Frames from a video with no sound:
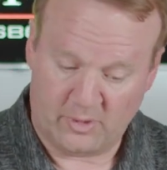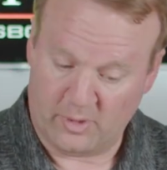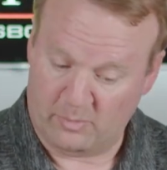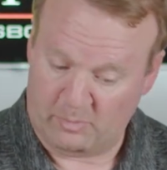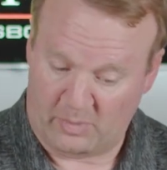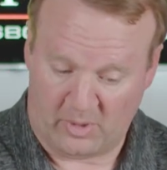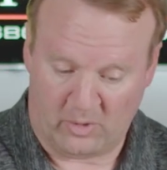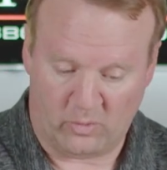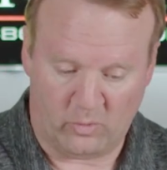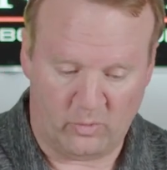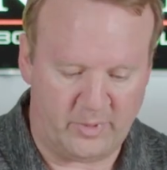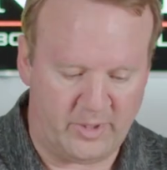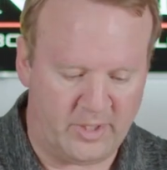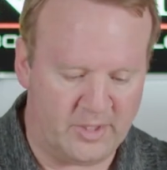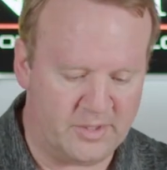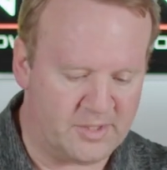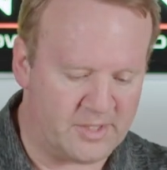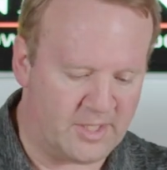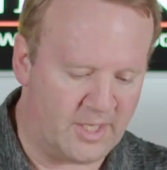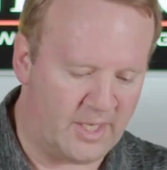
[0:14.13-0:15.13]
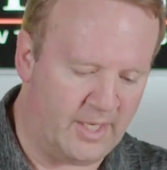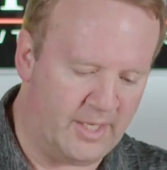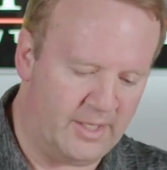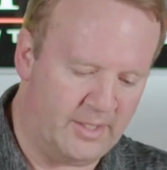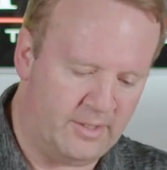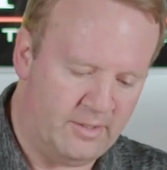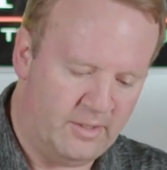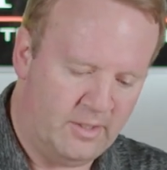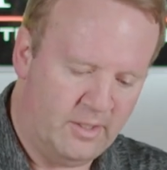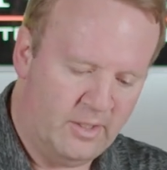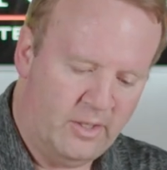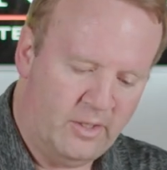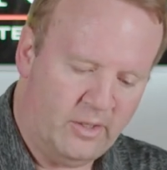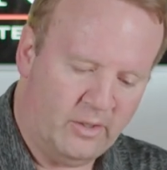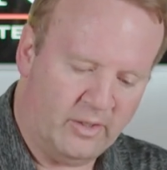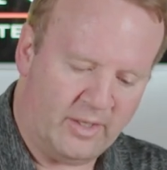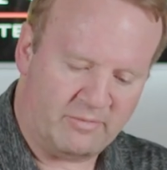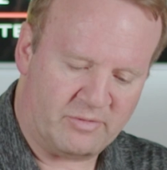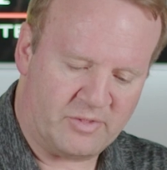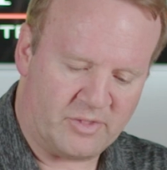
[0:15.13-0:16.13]
The bow will be inside.
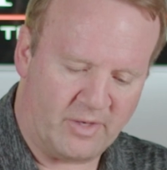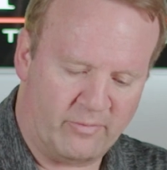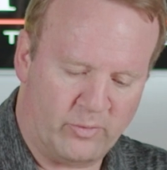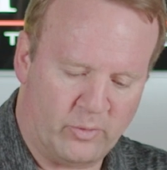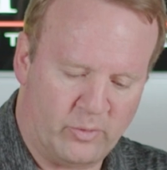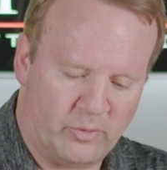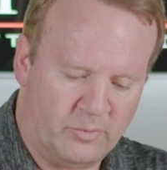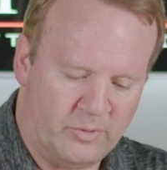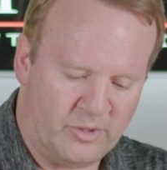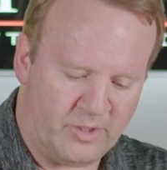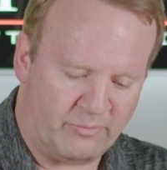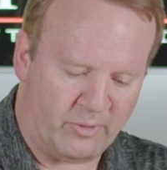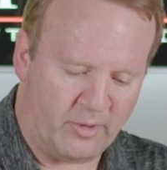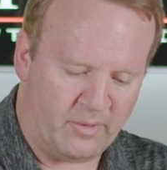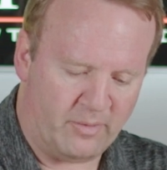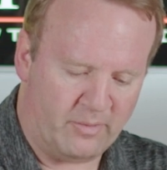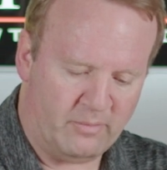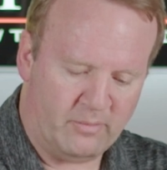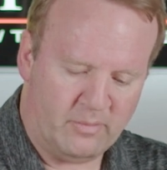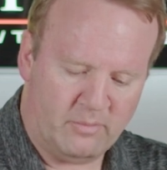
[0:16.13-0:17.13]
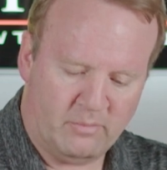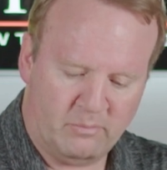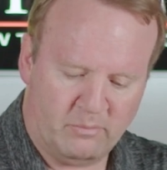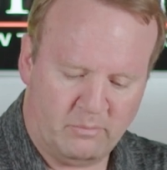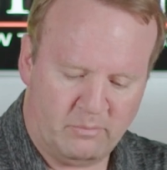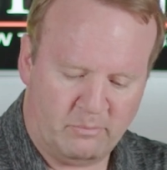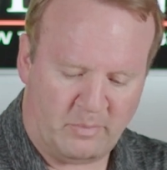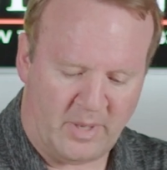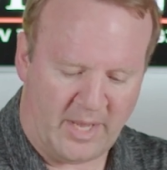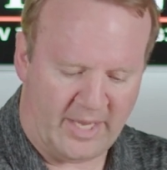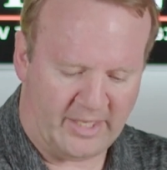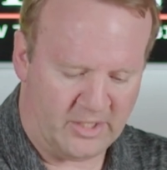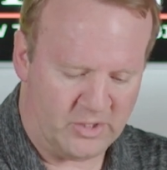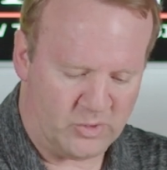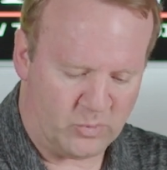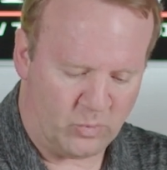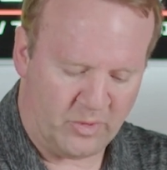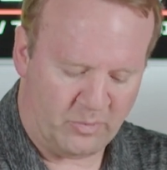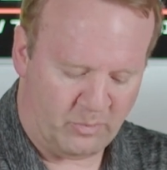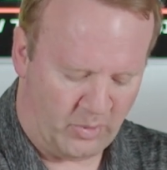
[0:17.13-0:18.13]
You'll have several different
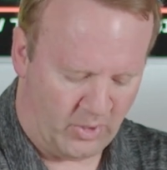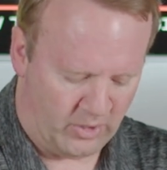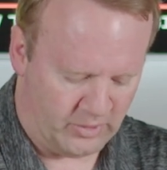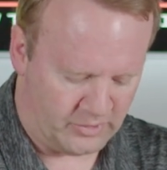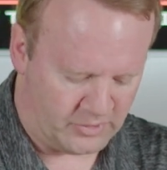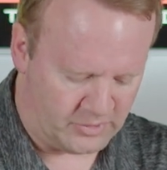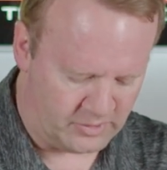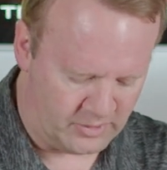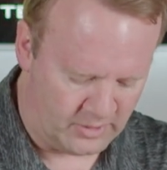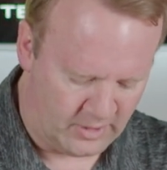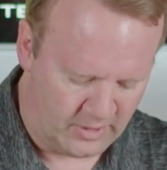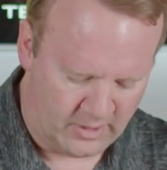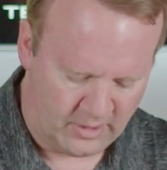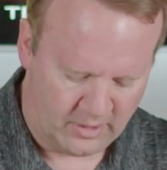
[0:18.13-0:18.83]
baggies with parts.